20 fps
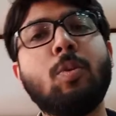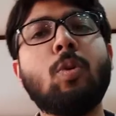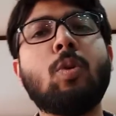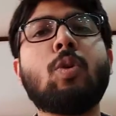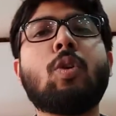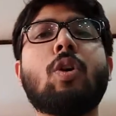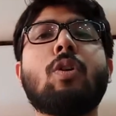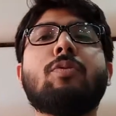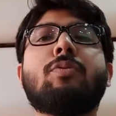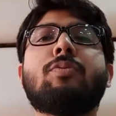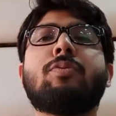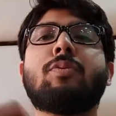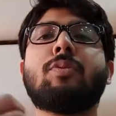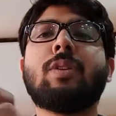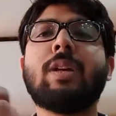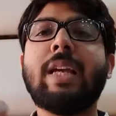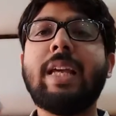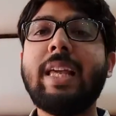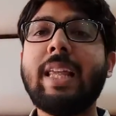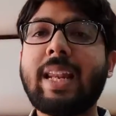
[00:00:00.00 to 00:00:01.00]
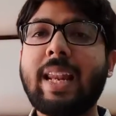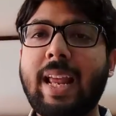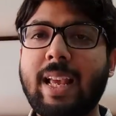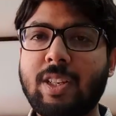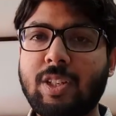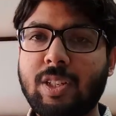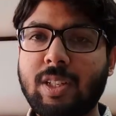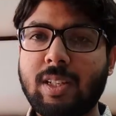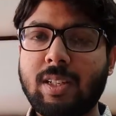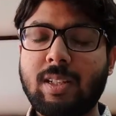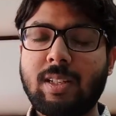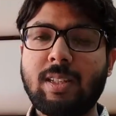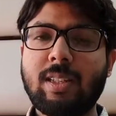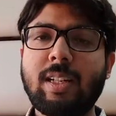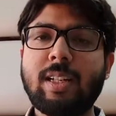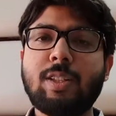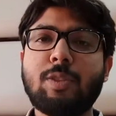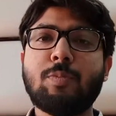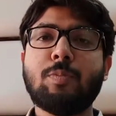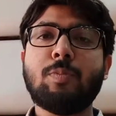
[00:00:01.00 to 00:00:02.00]
more of irrational.
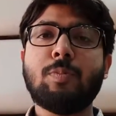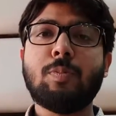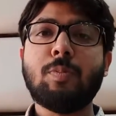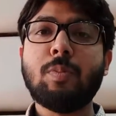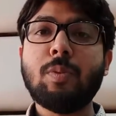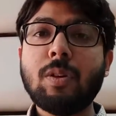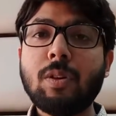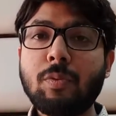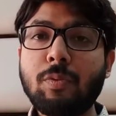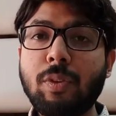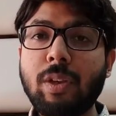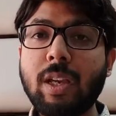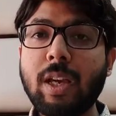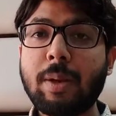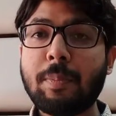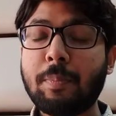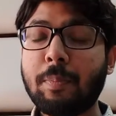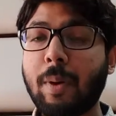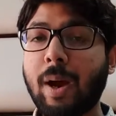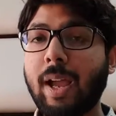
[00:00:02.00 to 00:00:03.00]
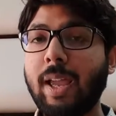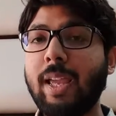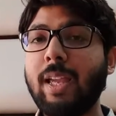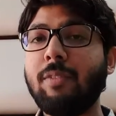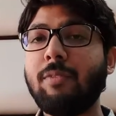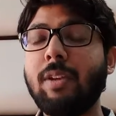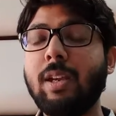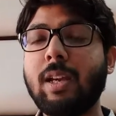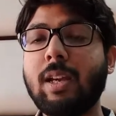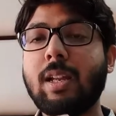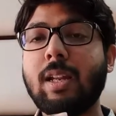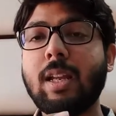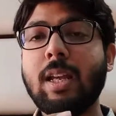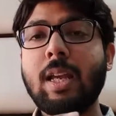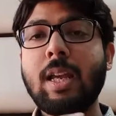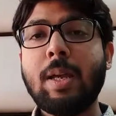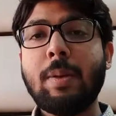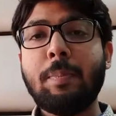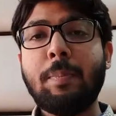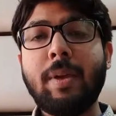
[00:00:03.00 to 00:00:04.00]
That is, we are buying, we are
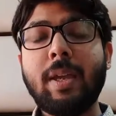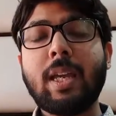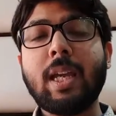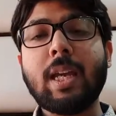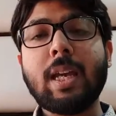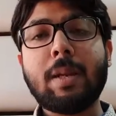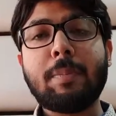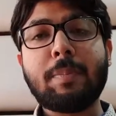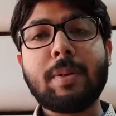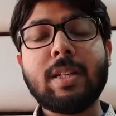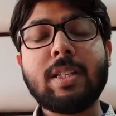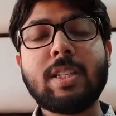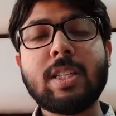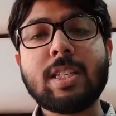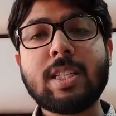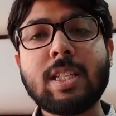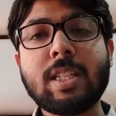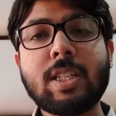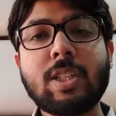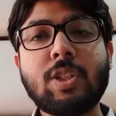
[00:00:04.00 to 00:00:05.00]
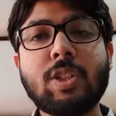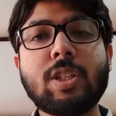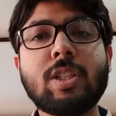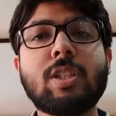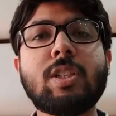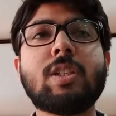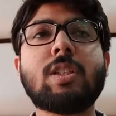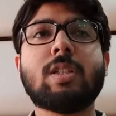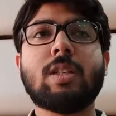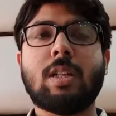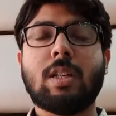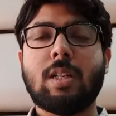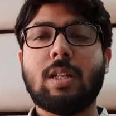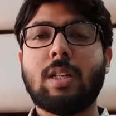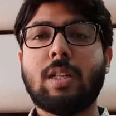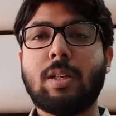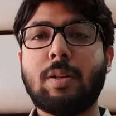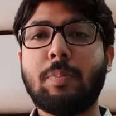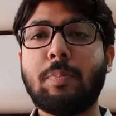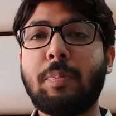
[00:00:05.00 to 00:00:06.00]
making our purchase decisions
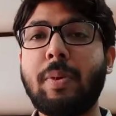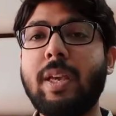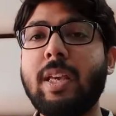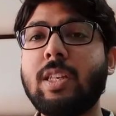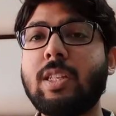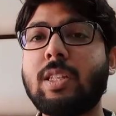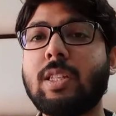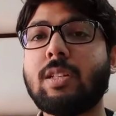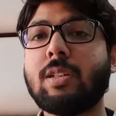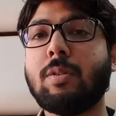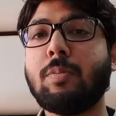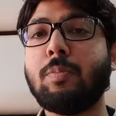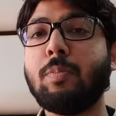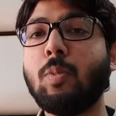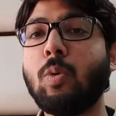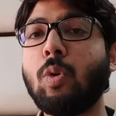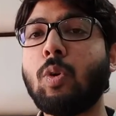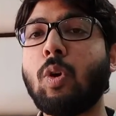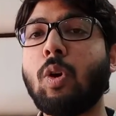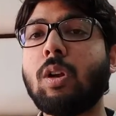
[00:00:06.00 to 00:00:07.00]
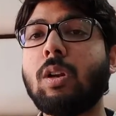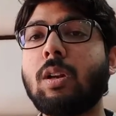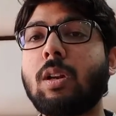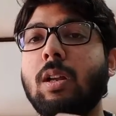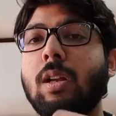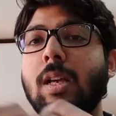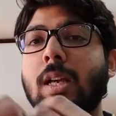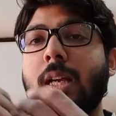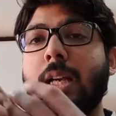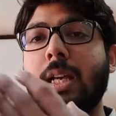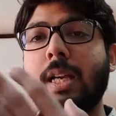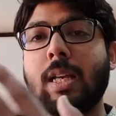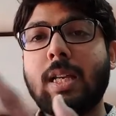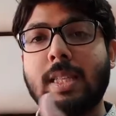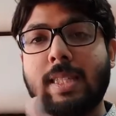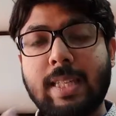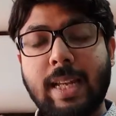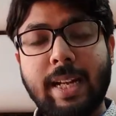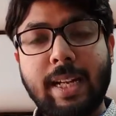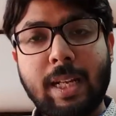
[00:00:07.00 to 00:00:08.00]
based more on
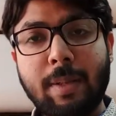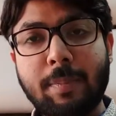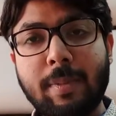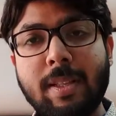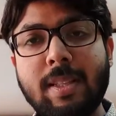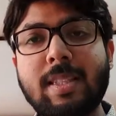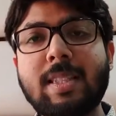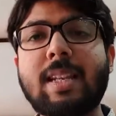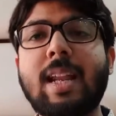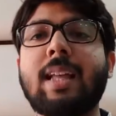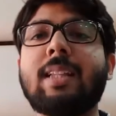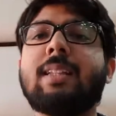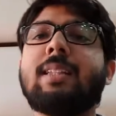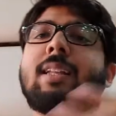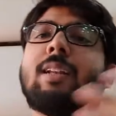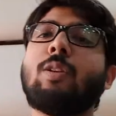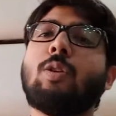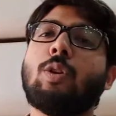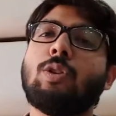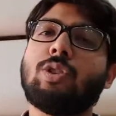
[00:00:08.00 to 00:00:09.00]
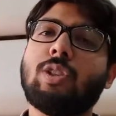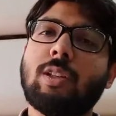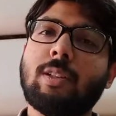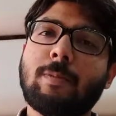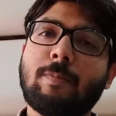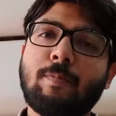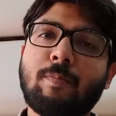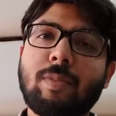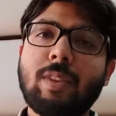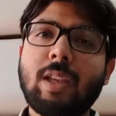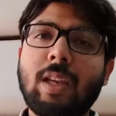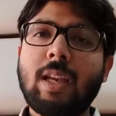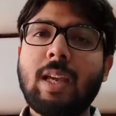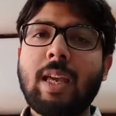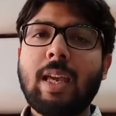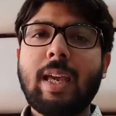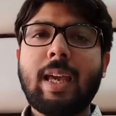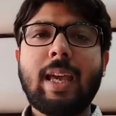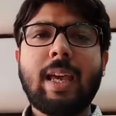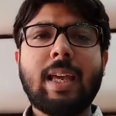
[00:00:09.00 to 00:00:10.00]
sentiments rather than logic.
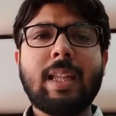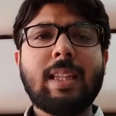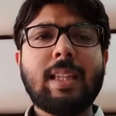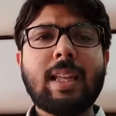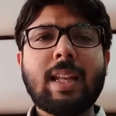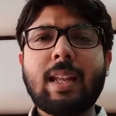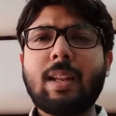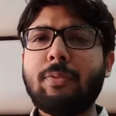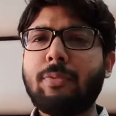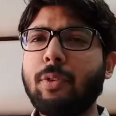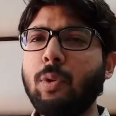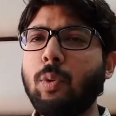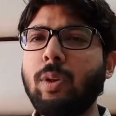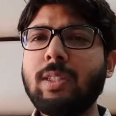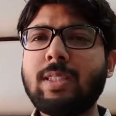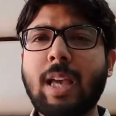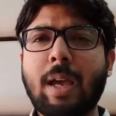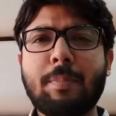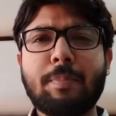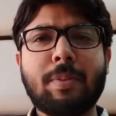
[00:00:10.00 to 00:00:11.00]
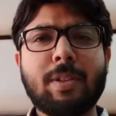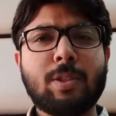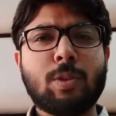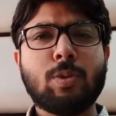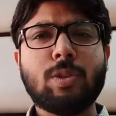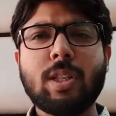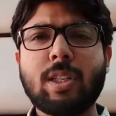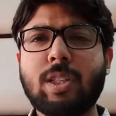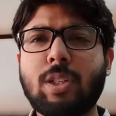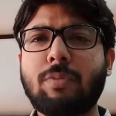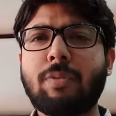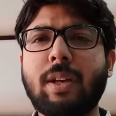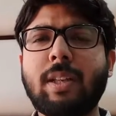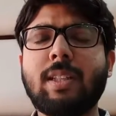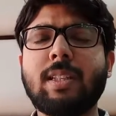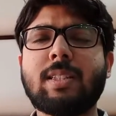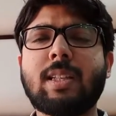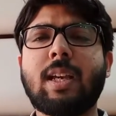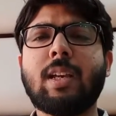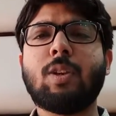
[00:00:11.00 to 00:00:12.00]
And there are a few examples to justify
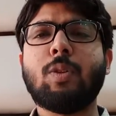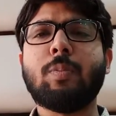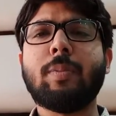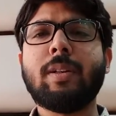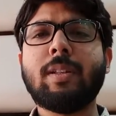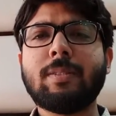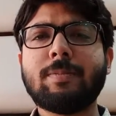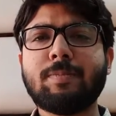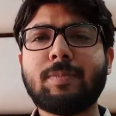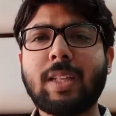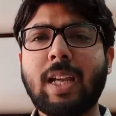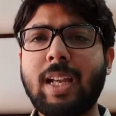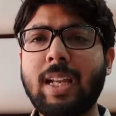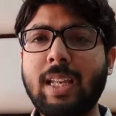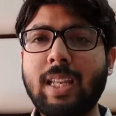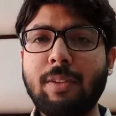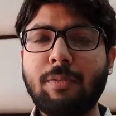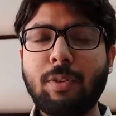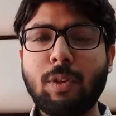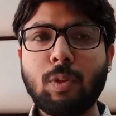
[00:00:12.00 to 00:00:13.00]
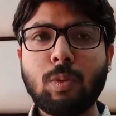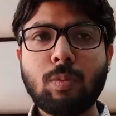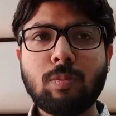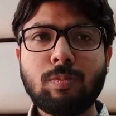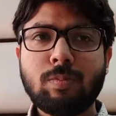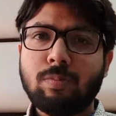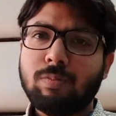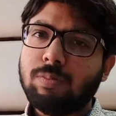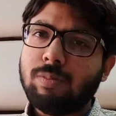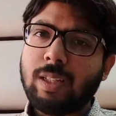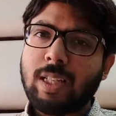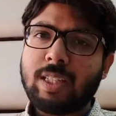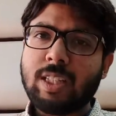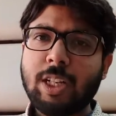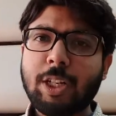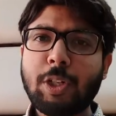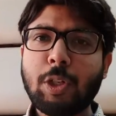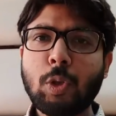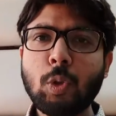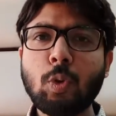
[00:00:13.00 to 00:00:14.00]
this argument. I'll give you, let's
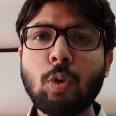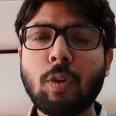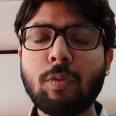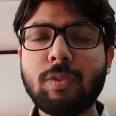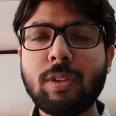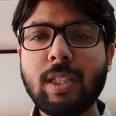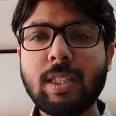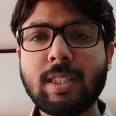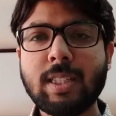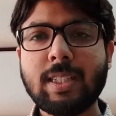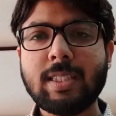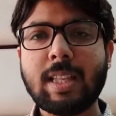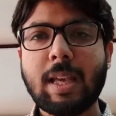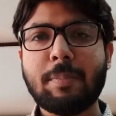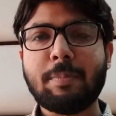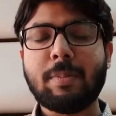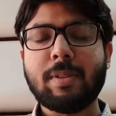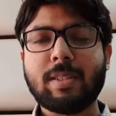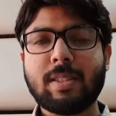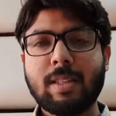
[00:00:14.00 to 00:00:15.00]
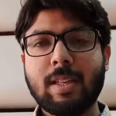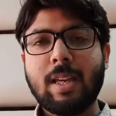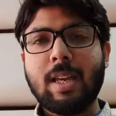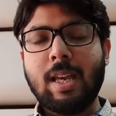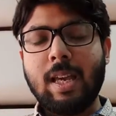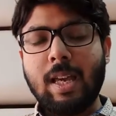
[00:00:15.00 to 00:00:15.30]
say, two of these examples.